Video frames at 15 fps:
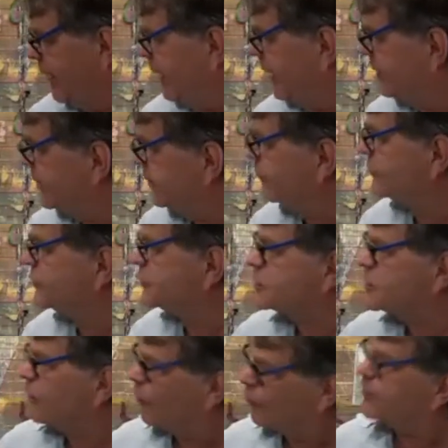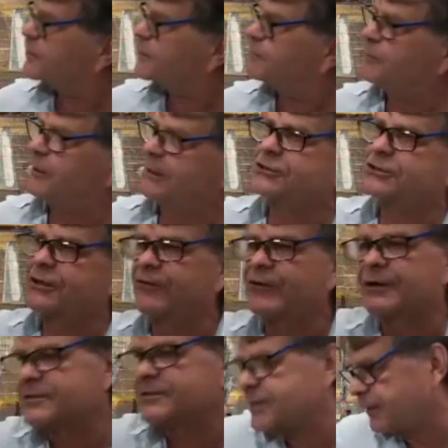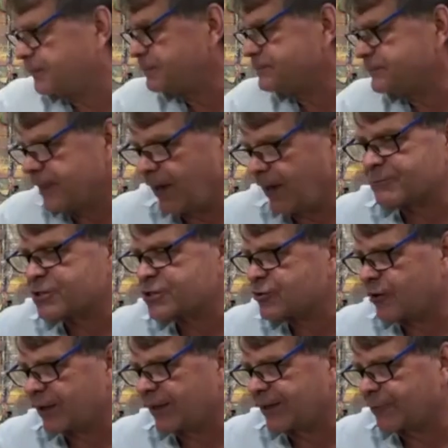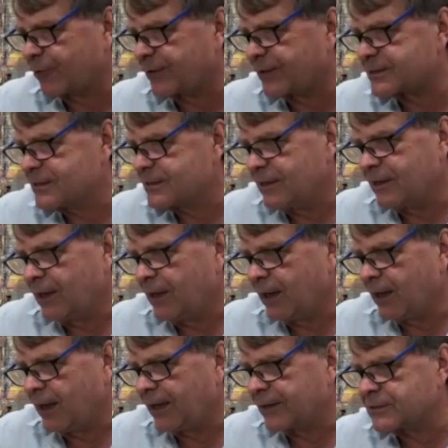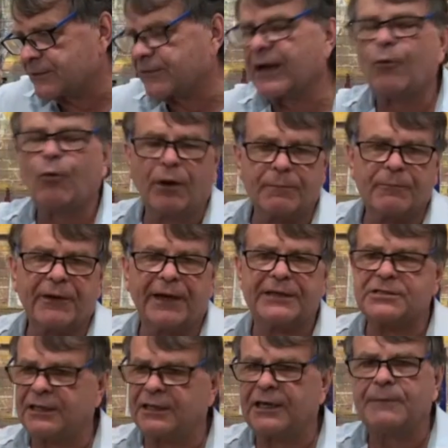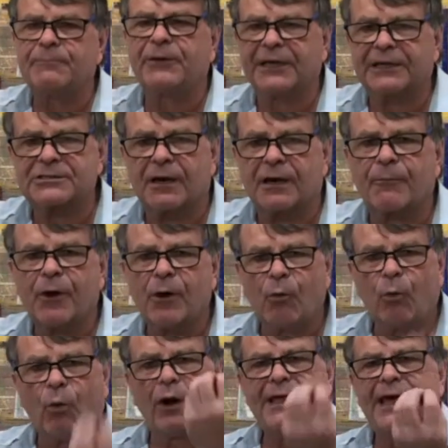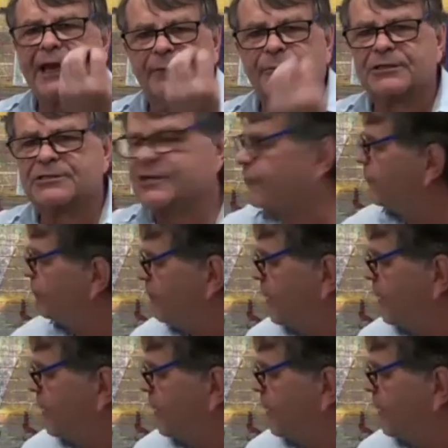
And he'll just look at a picture and I'm struggling with it. And in that one painting, he picked up one element off my